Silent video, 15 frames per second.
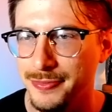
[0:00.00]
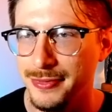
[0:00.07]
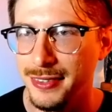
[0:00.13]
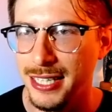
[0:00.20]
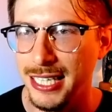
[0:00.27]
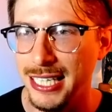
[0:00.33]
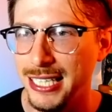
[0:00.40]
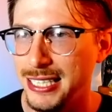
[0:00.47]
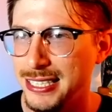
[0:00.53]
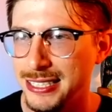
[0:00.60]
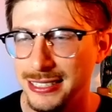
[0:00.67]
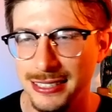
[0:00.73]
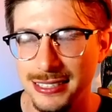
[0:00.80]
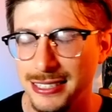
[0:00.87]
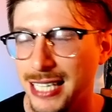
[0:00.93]
They
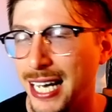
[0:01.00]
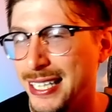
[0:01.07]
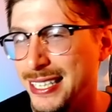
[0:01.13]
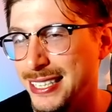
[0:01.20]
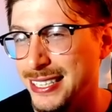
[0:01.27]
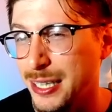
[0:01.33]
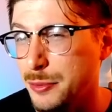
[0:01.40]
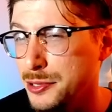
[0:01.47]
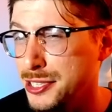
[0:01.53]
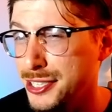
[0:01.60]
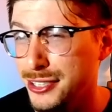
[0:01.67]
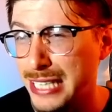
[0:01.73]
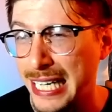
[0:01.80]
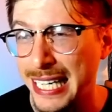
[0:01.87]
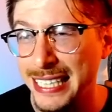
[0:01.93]
decided to double
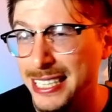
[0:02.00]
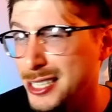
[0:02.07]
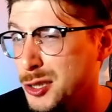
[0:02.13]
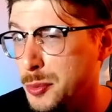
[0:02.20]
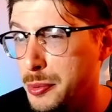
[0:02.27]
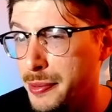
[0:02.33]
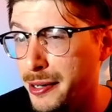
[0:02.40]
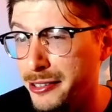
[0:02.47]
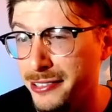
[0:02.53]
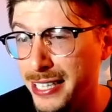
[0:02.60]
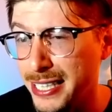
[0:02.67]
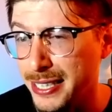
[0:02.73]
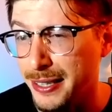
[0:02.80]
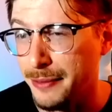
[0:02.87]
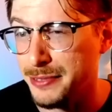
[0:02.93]
shield. I got the superpower
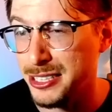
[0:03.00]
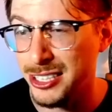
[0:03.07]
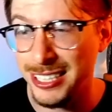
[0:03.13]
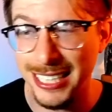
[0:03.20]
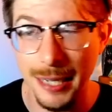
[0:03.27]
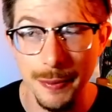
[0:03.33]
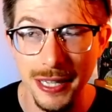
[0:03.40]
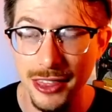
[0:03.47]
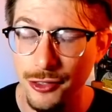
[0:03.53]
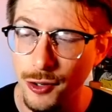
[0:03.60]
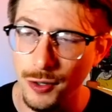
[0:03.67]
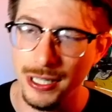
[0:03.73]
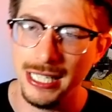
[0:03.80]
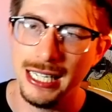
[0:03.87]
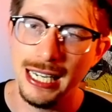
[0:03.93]
ready. I'm just going to come in and throw
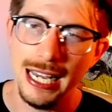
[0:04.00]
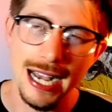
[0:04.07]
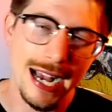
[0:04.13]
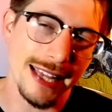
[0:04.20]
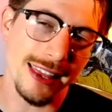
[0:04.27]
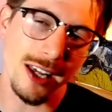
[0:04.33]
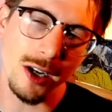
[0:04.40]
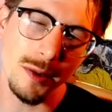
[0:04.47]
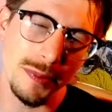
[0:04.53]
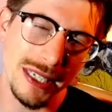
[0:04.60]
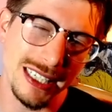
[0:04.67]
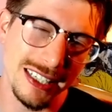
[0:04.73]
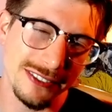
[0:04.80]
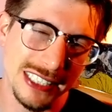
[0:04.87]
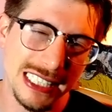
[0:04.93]
it. I thought it'd be
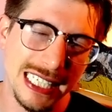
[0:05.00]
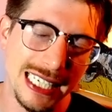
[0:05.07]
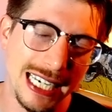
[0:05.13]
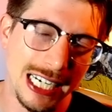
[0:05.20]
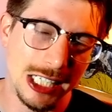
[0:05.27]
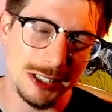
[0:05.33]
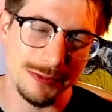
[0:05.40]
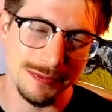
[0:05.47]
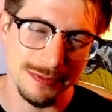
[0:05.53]
enough to take out.